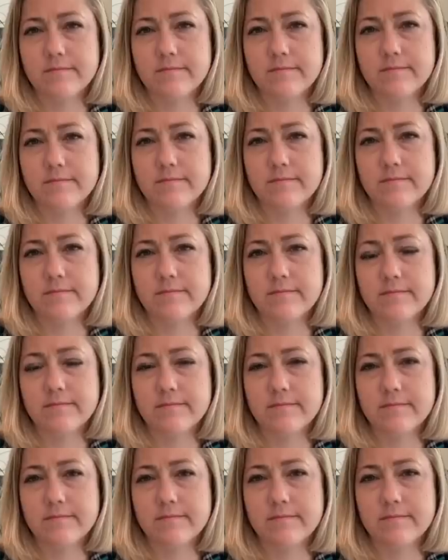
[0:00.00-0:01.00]

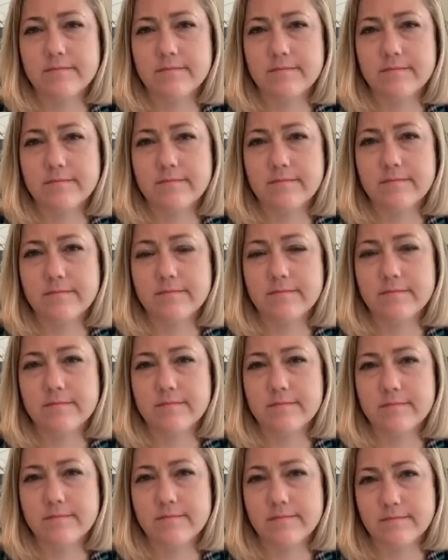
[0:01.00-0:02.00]

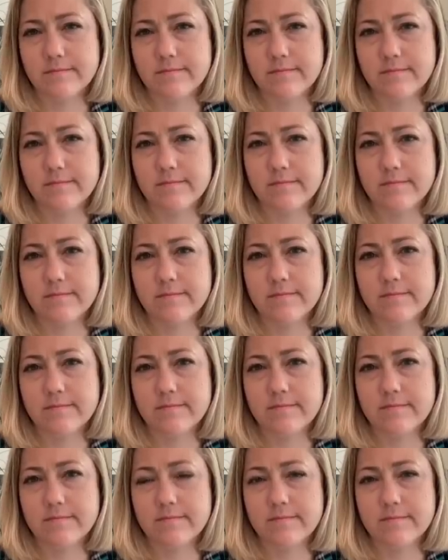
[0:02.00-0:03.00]

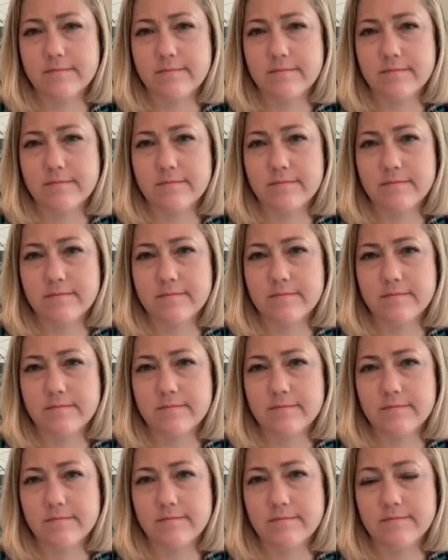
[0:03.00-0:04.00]

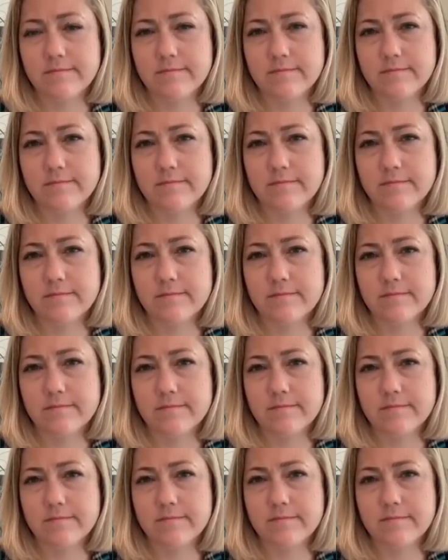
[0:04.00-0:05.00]

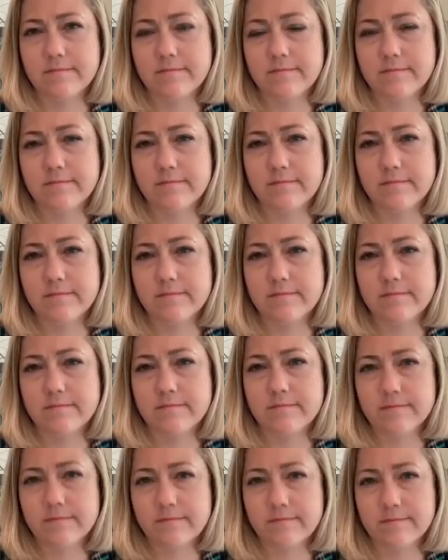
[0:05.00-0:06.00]

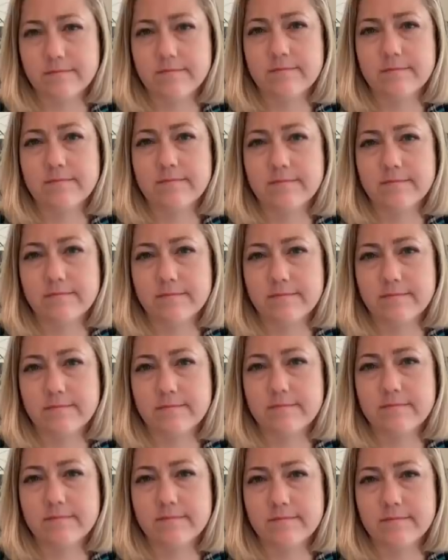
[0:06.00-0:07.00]

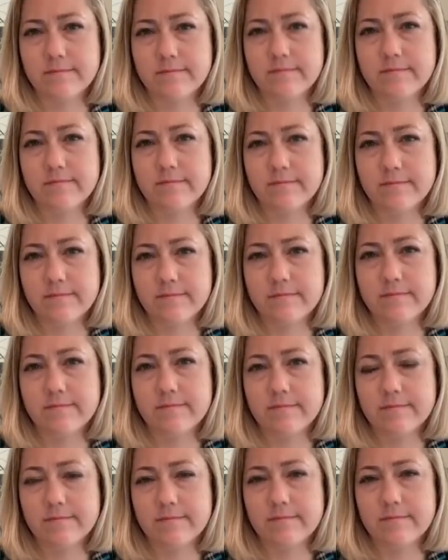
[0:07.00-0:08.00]

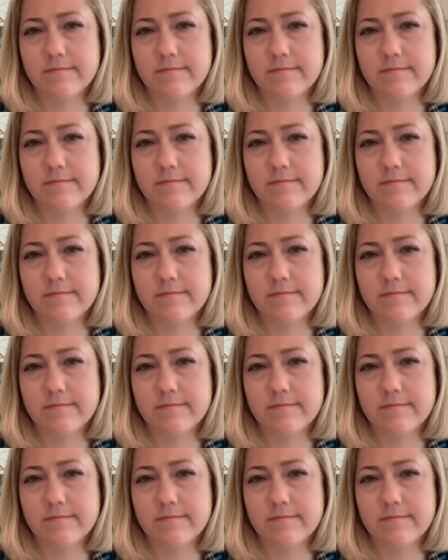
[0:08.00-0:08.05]
(silent)